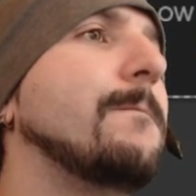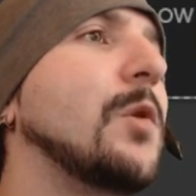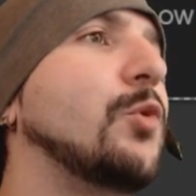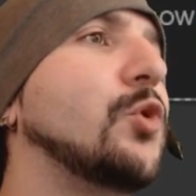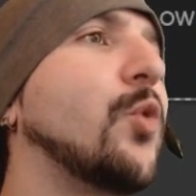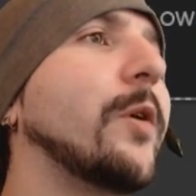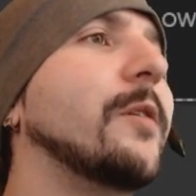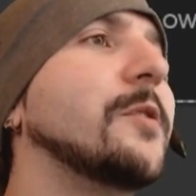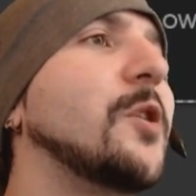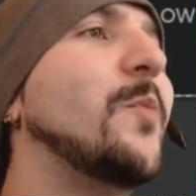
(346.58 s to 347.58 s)
We're just
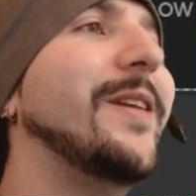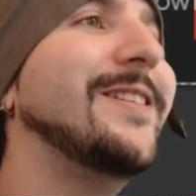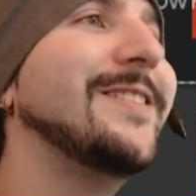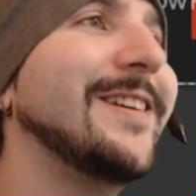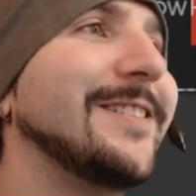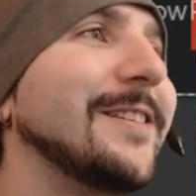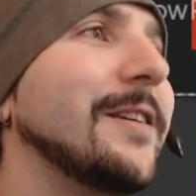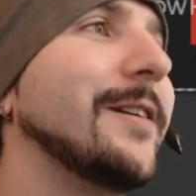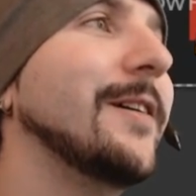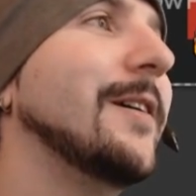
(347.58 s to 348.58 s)
working on so many sets
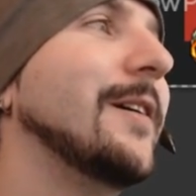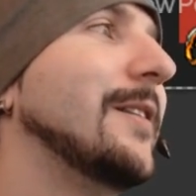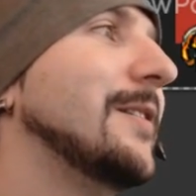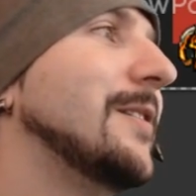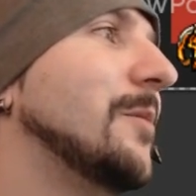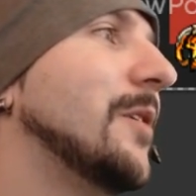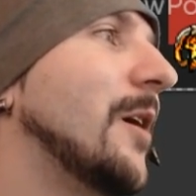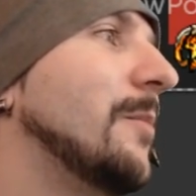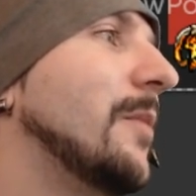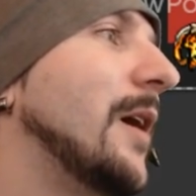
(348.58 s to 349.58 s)
at the same
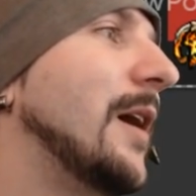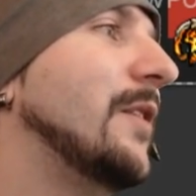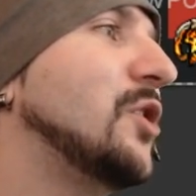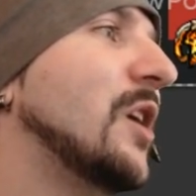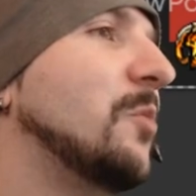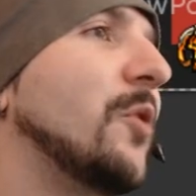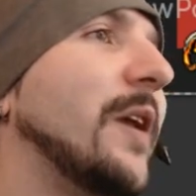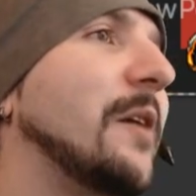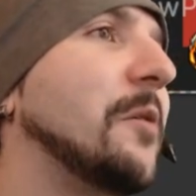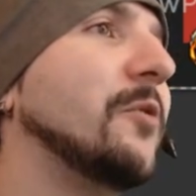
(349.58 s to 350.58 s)
time. And the
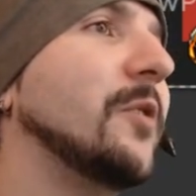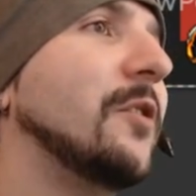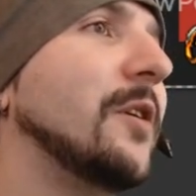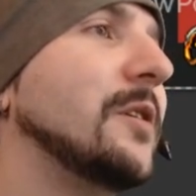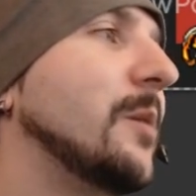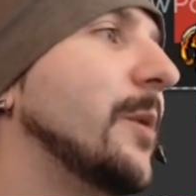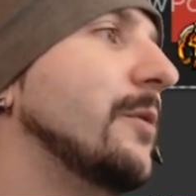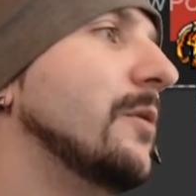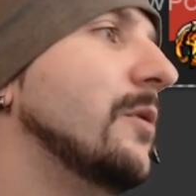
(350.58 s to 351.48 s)
checkerboard, I'm not really crazy about.